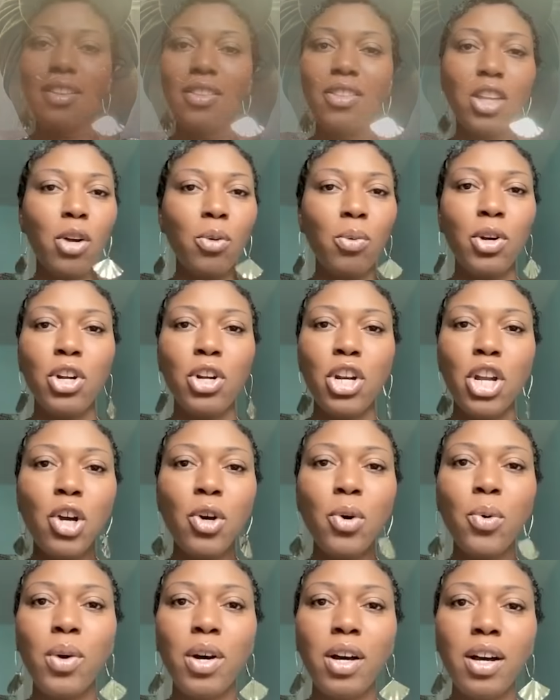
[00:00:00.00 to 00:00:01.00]
There were
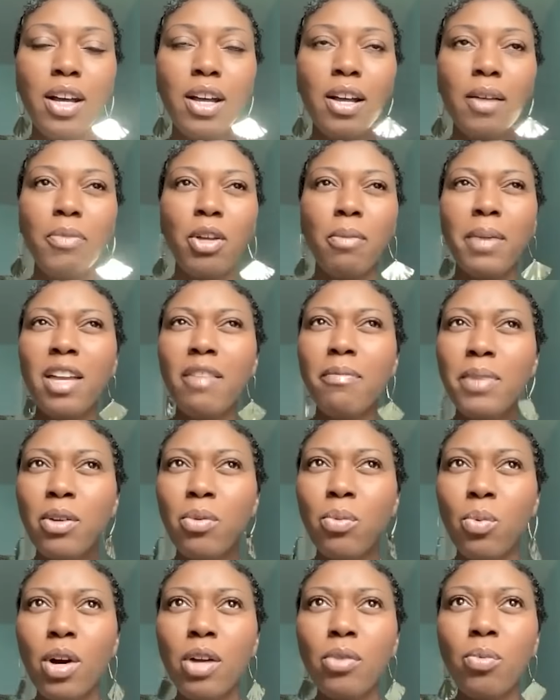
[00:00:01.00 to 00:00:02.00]
no, um, there may have
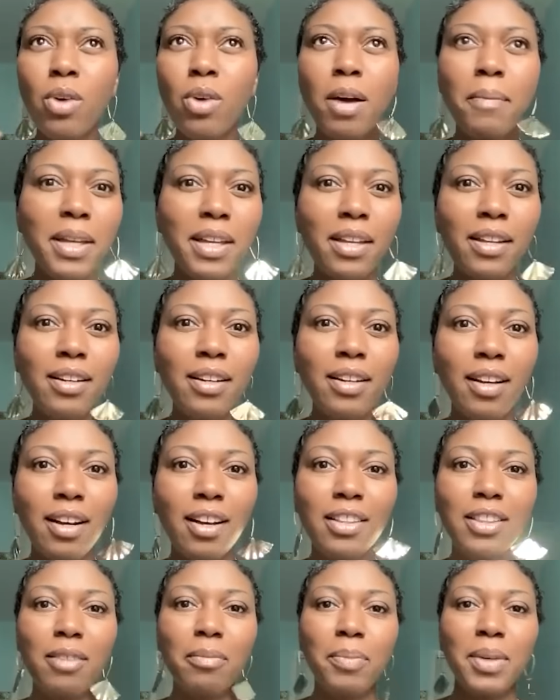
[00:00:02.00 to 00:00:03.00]
been one woman
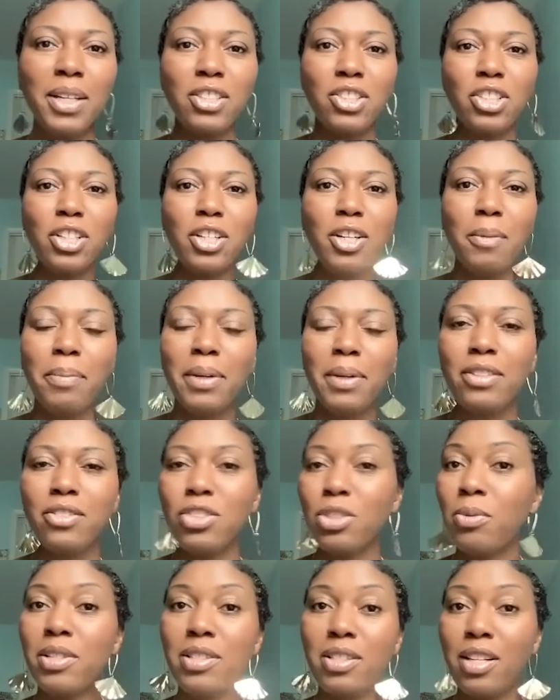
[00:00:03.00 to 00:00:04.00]
on the picture, but
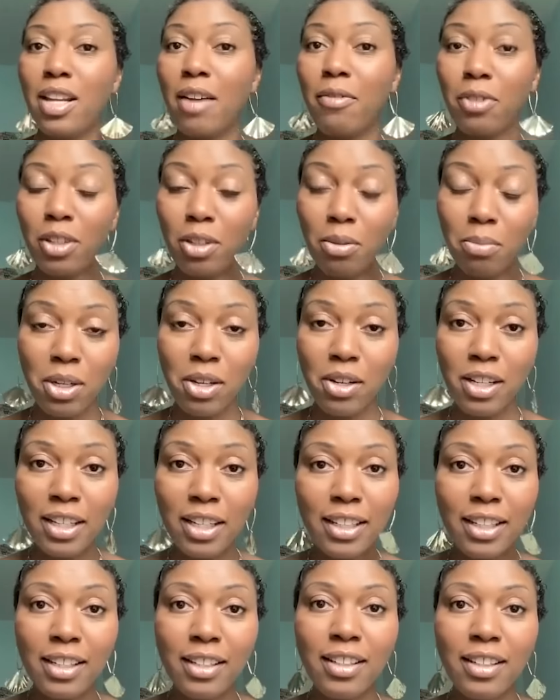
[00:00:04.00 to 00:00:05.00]
she was an African
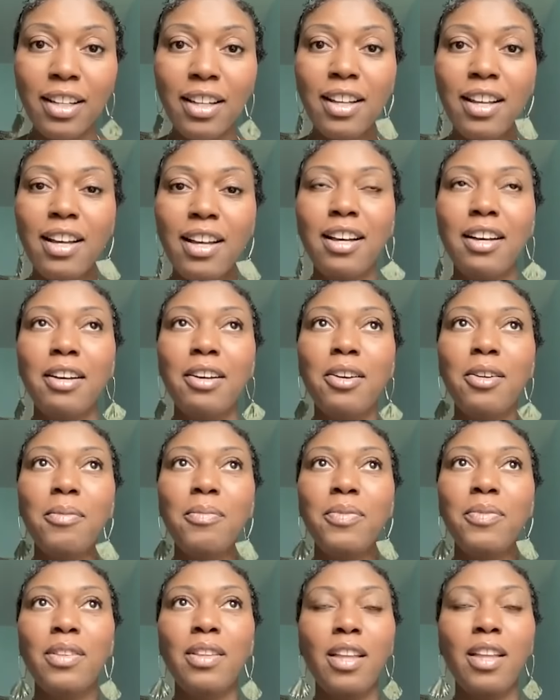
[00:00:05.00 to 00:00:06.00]
American.
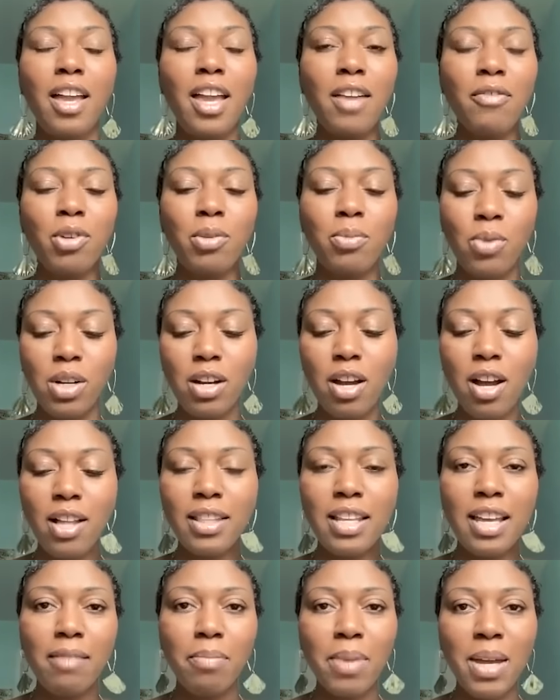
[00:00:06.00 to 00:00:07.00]
Um, everyone
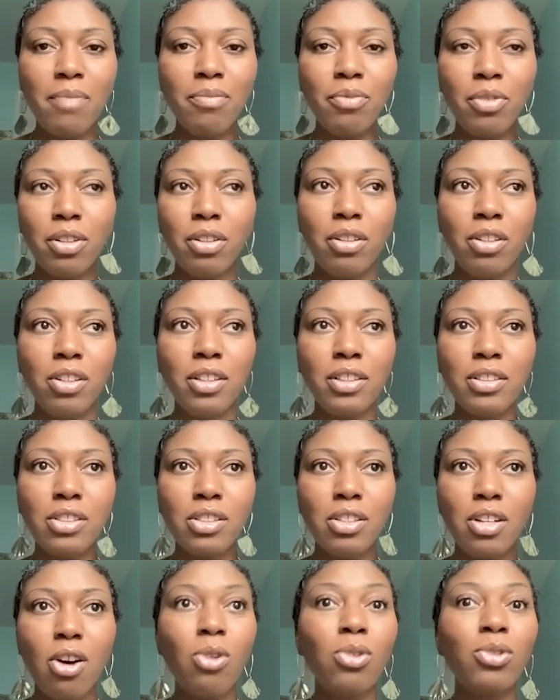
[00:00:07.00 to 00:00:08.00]
on that pamphlet looked
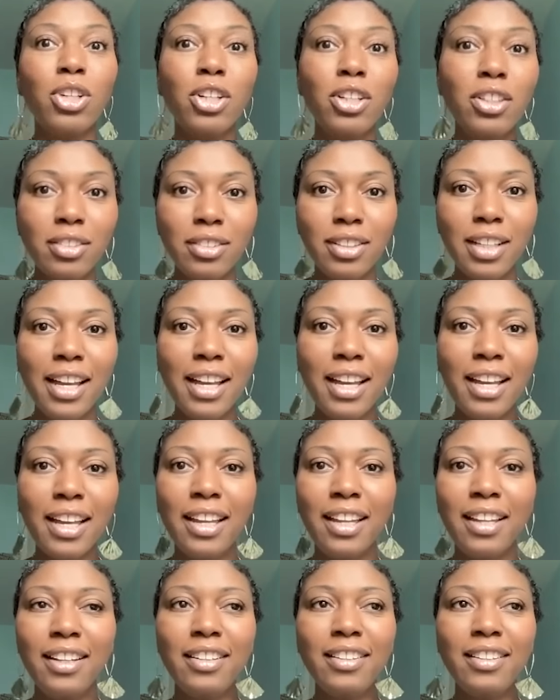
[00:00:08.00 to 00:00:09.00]
older
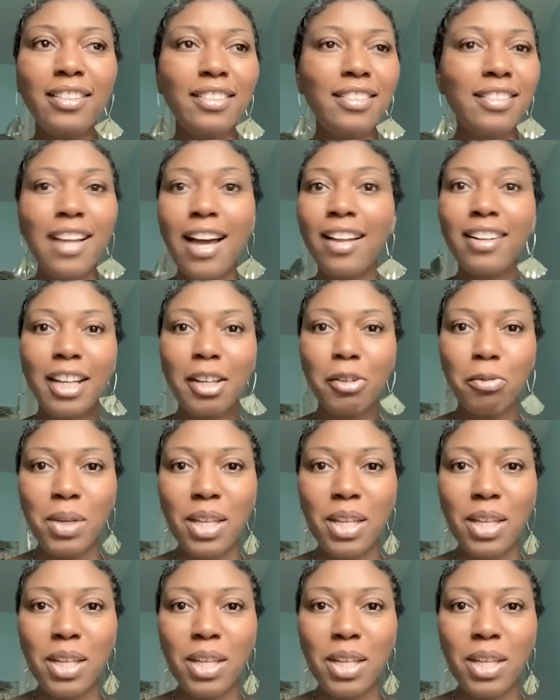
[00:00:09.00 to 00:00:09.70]
and not like